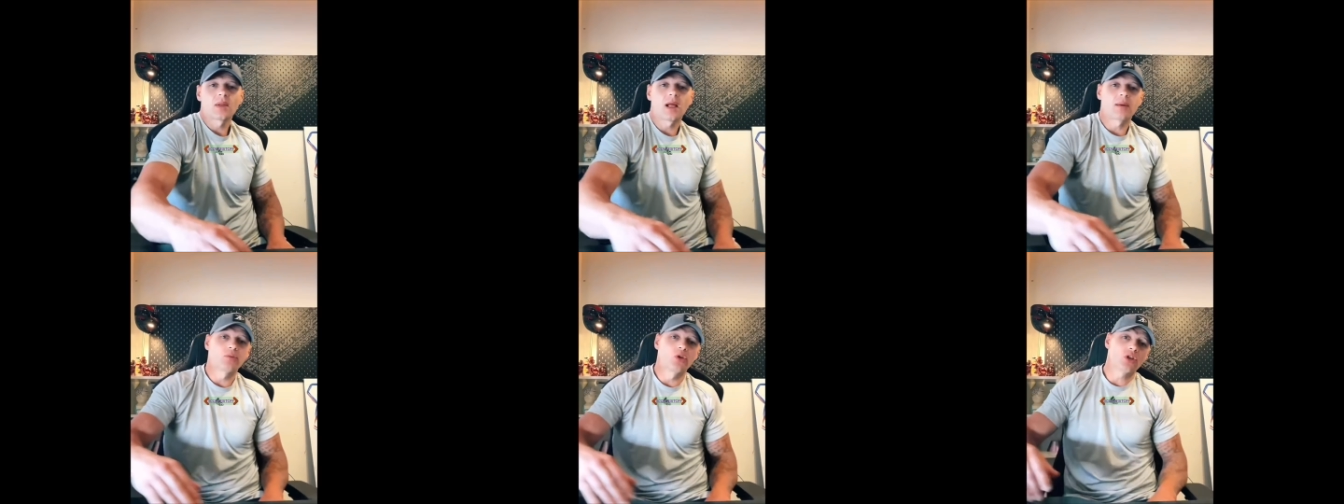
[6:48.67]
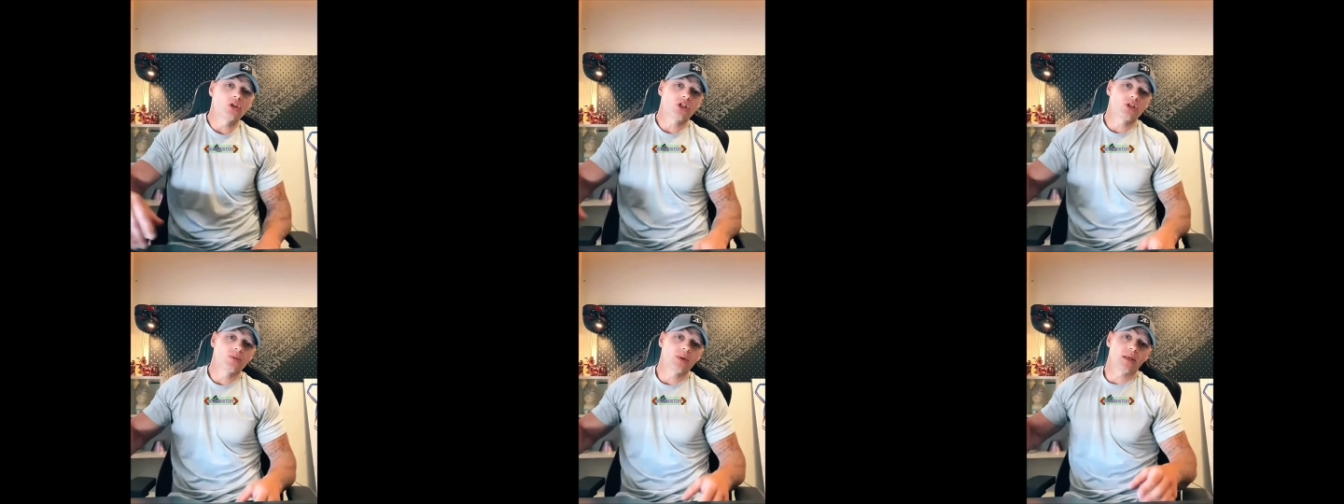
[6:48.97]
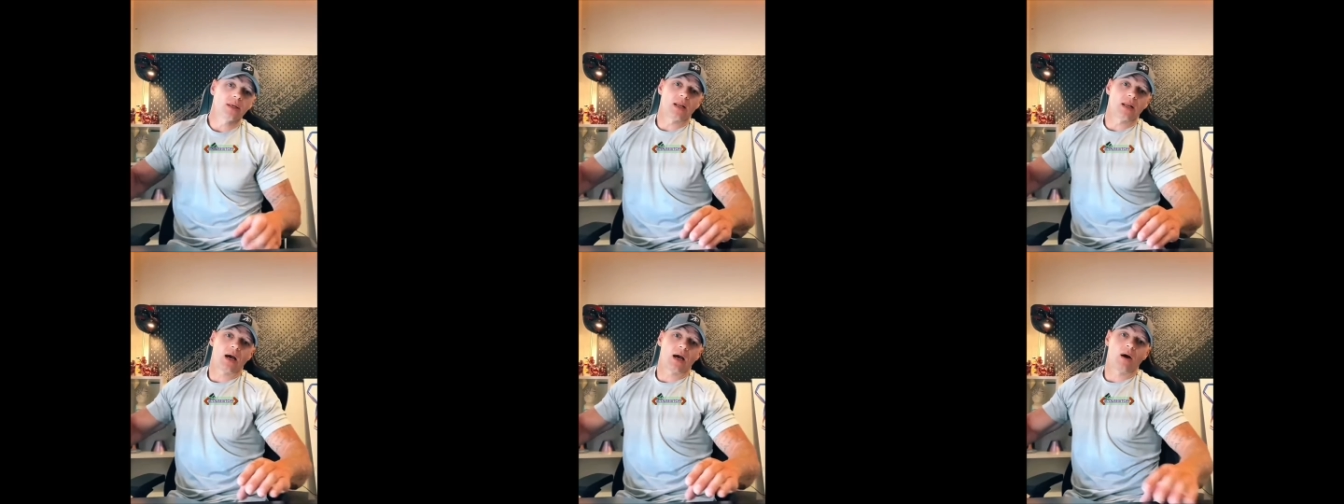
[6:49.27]
I'm used to
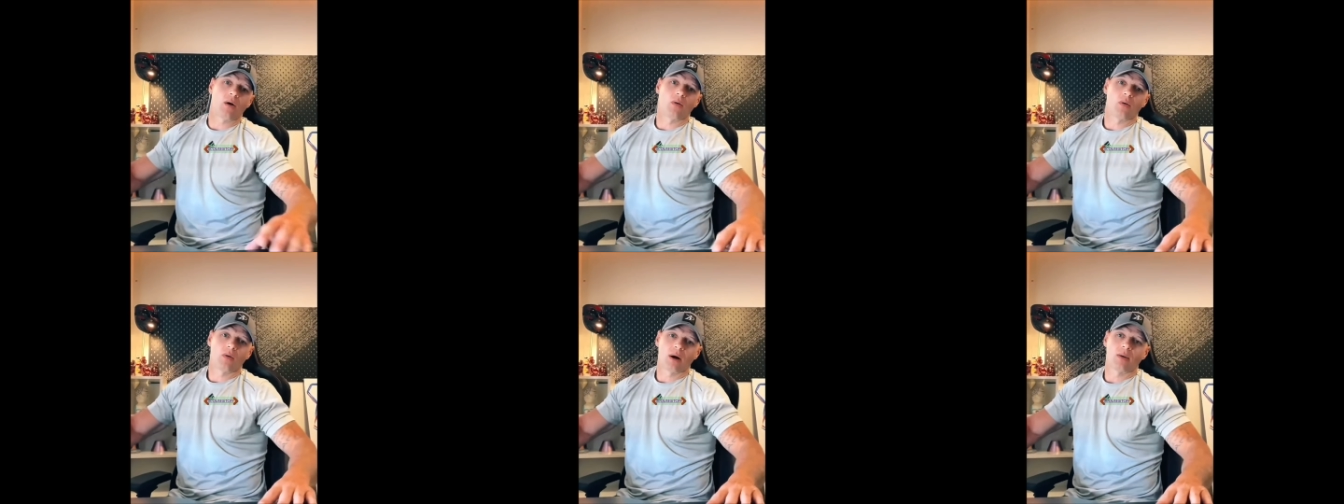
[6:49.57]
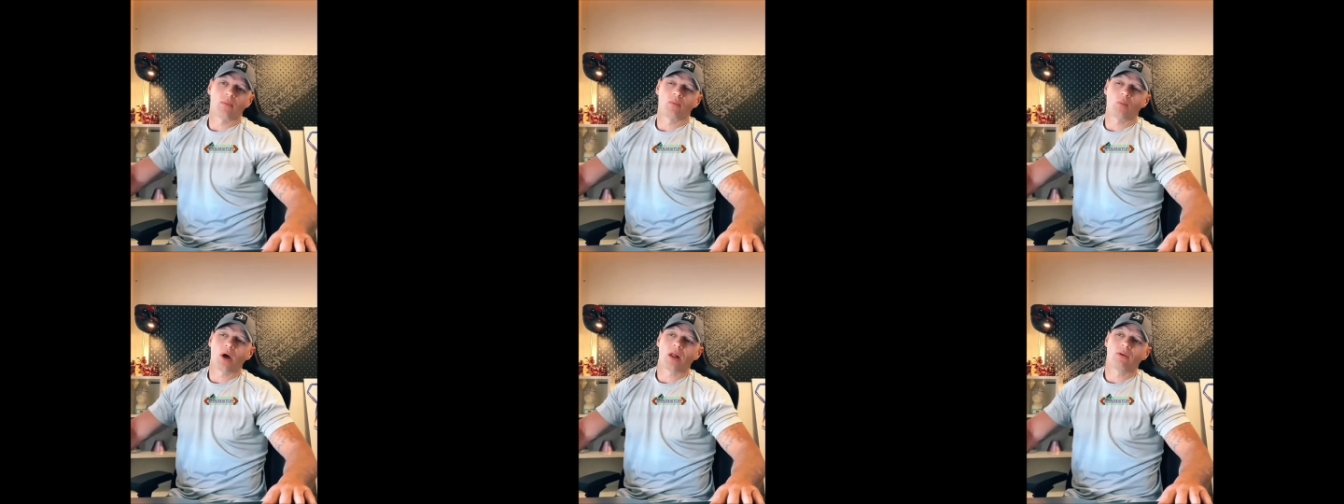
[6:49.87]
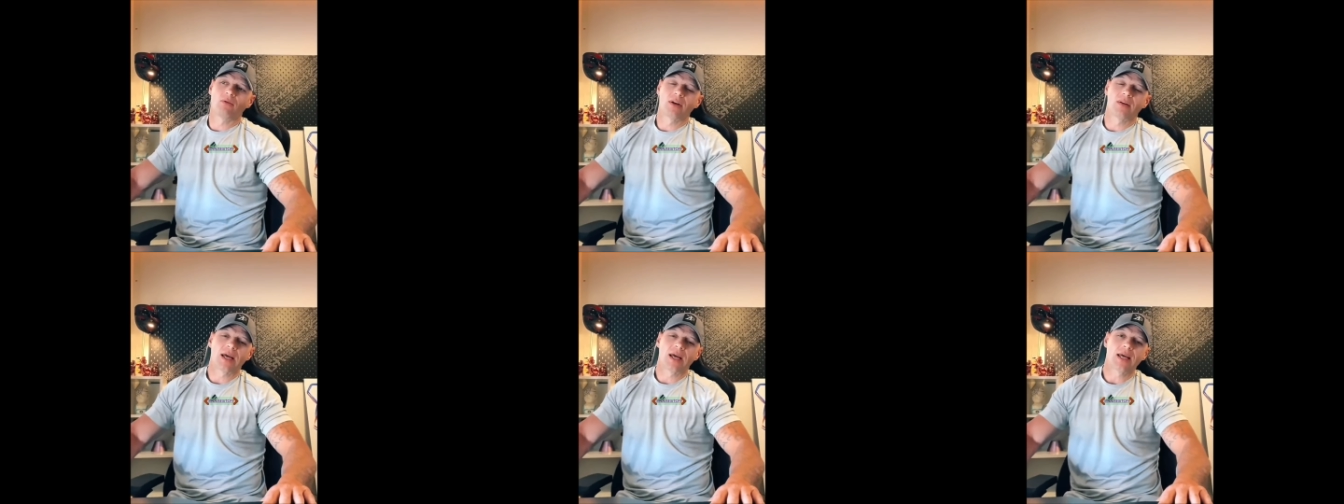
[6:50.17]
it now. I'm
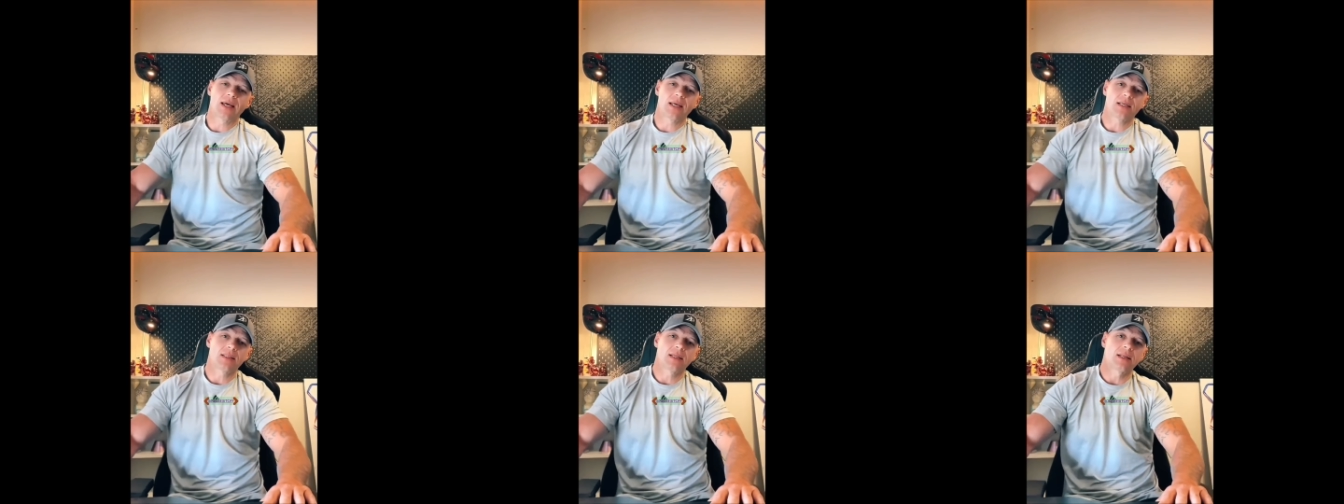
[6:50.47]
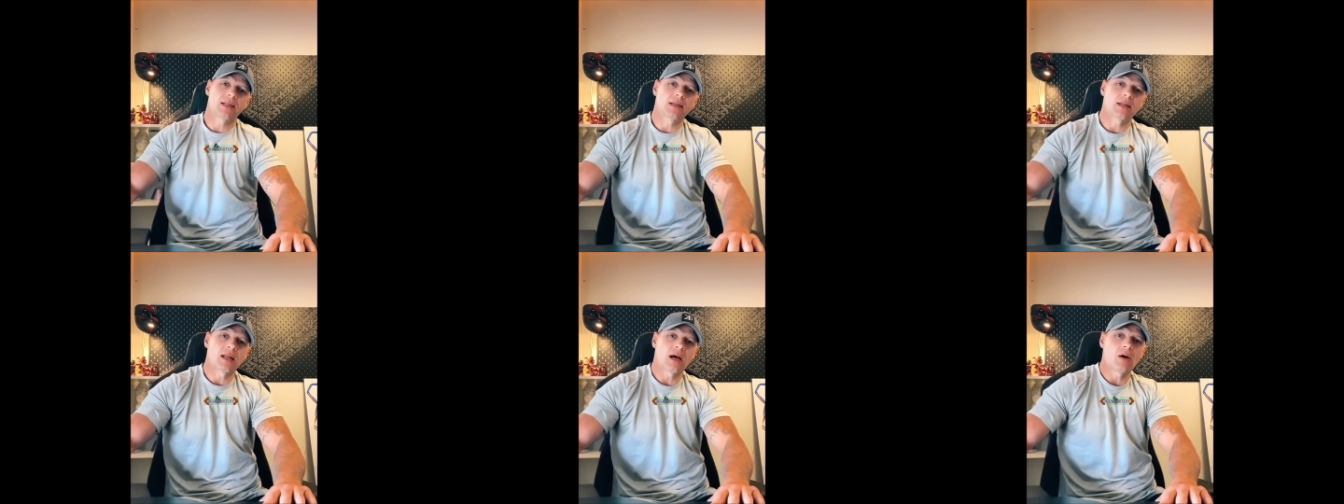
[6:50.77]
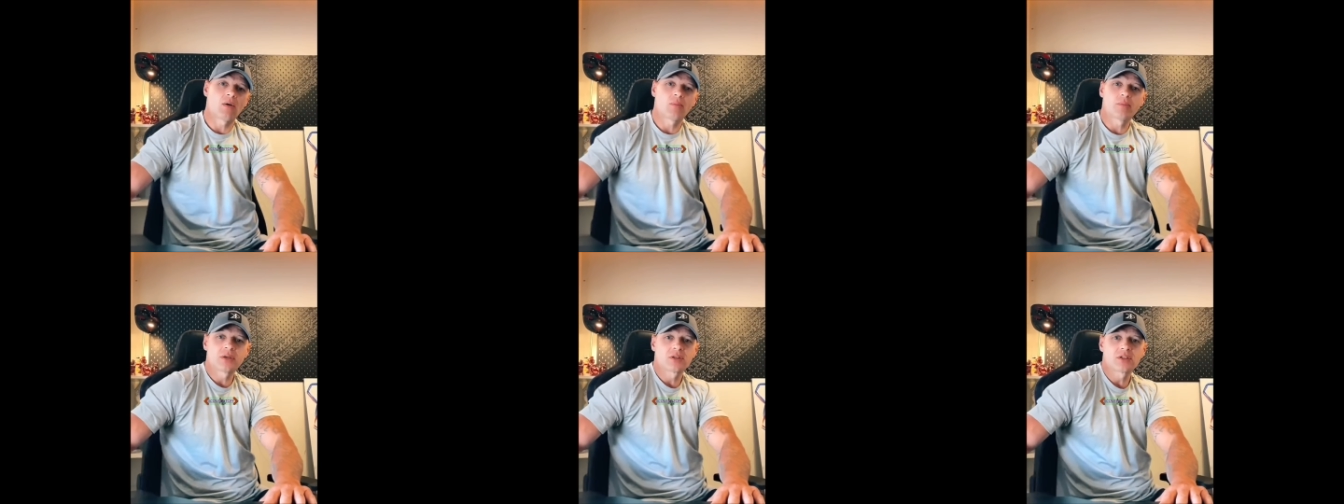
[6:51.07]
well rehearsed in it
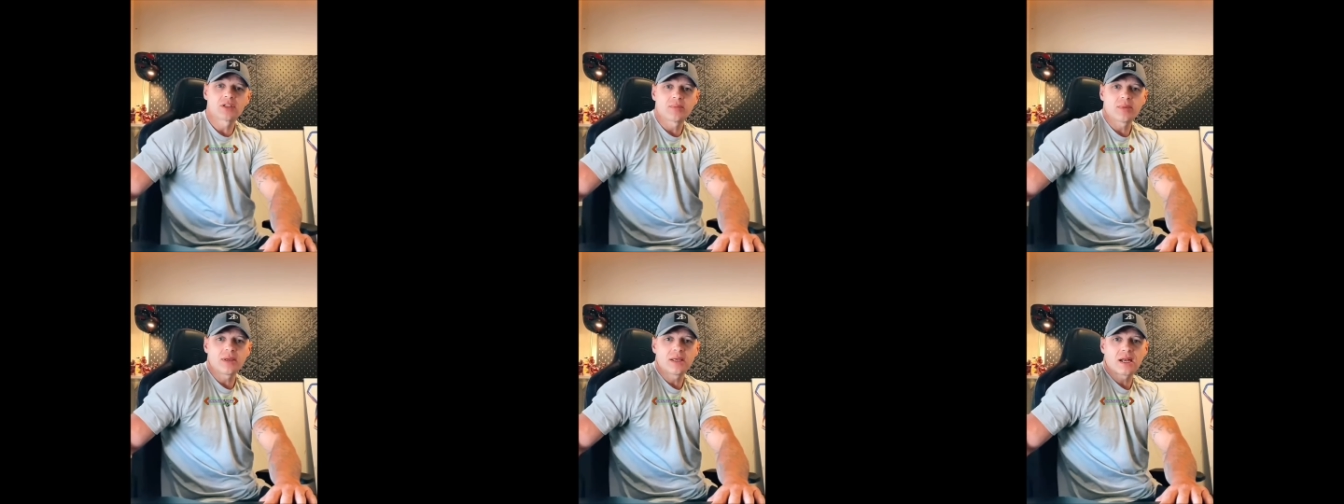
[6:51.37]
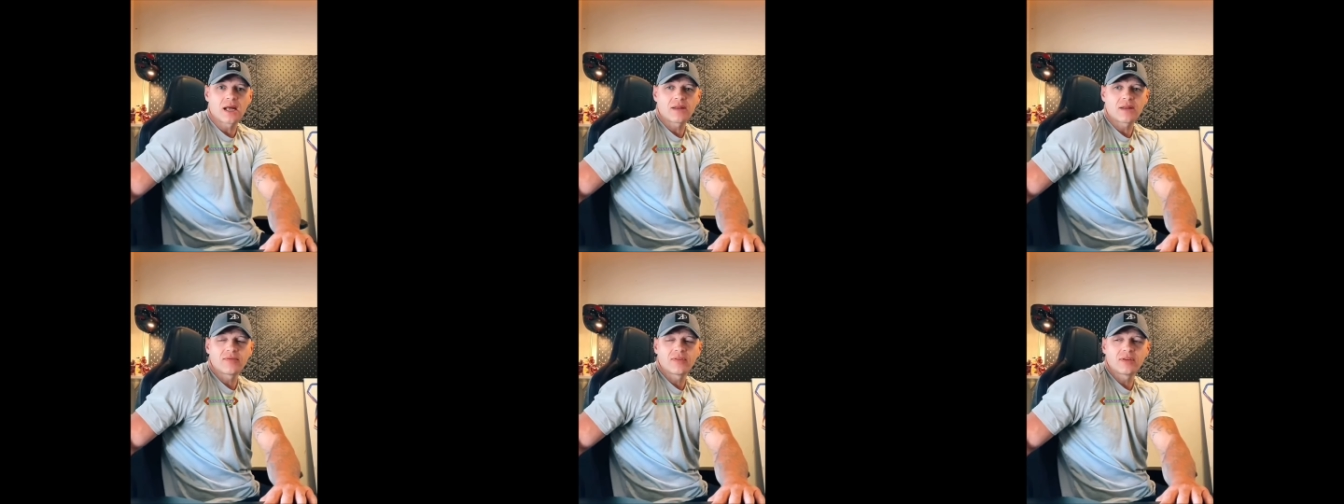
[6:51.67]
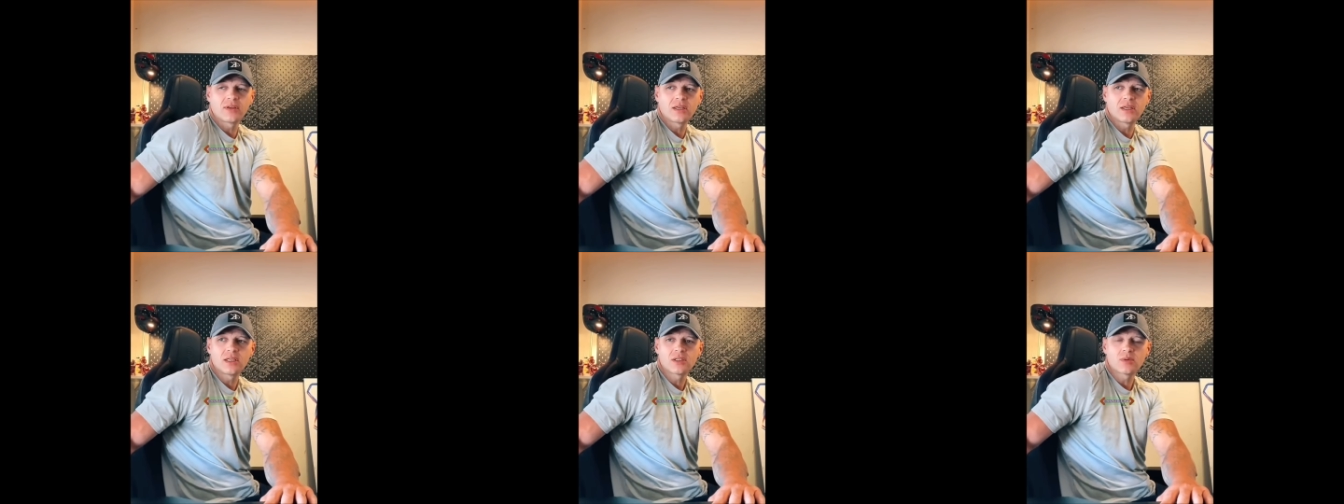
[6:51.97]
now because they've been at it
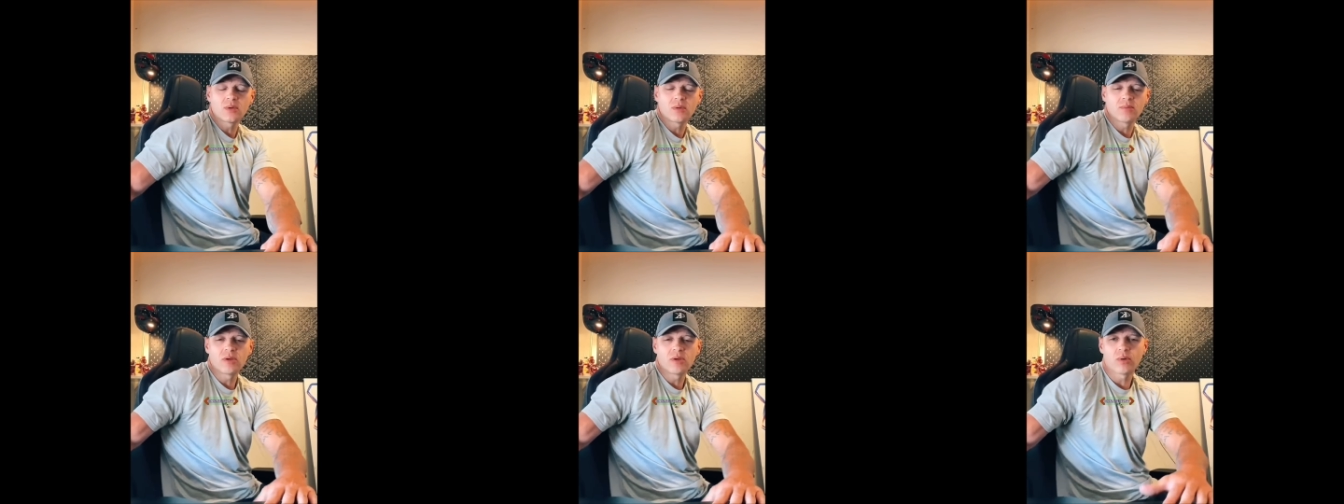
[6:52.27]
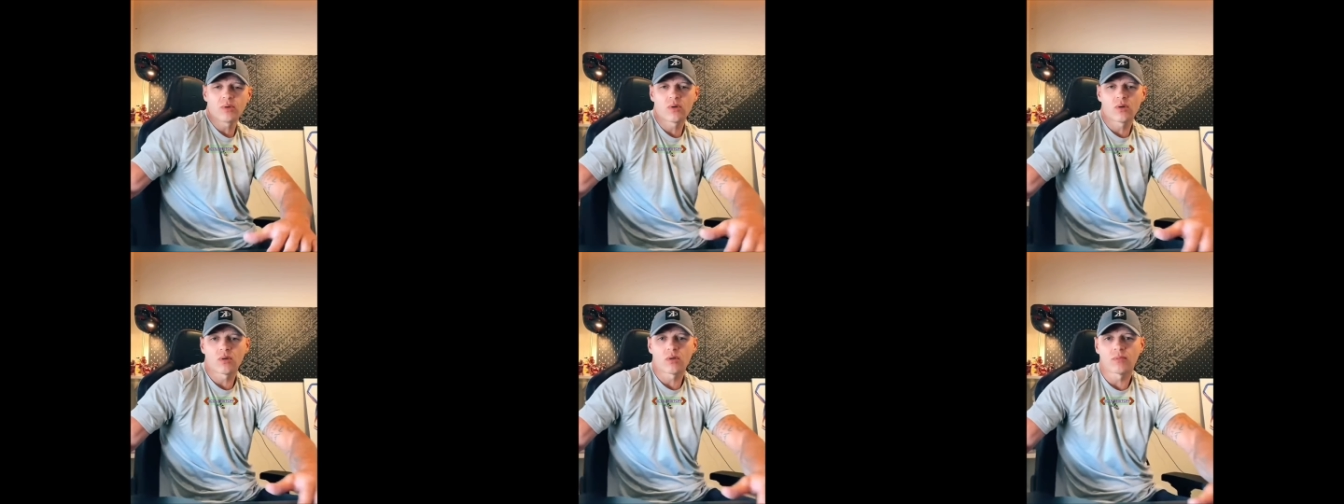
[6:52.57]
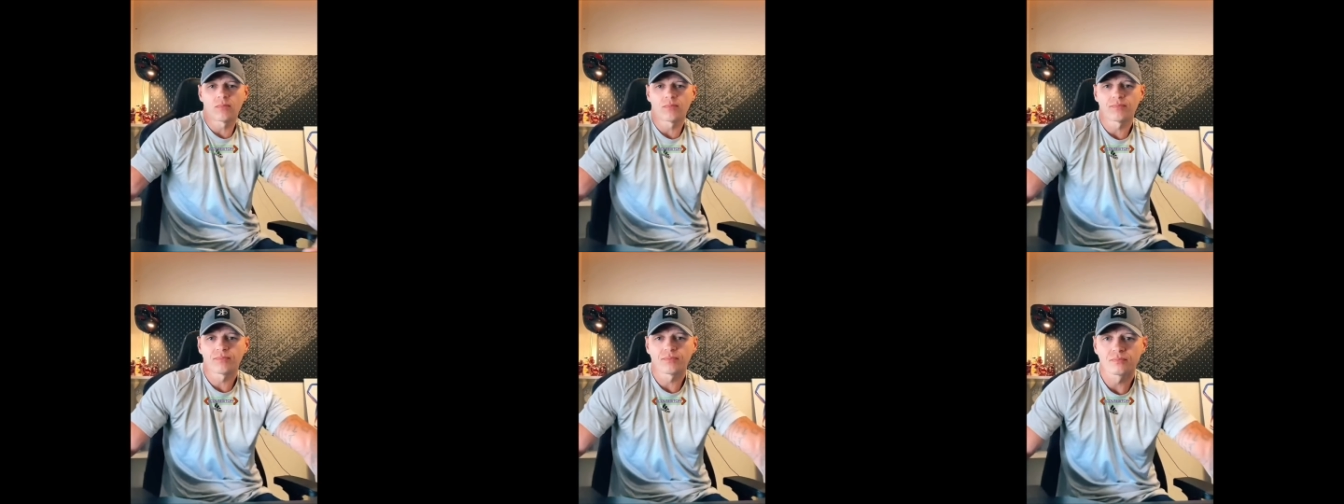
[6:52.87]
for years with me,
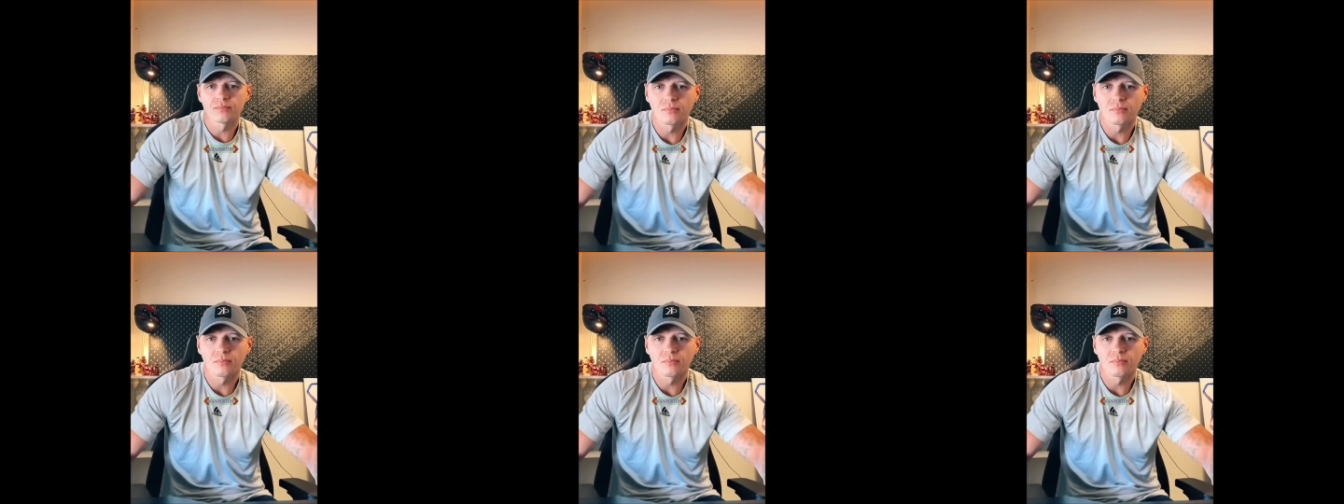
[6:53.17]
but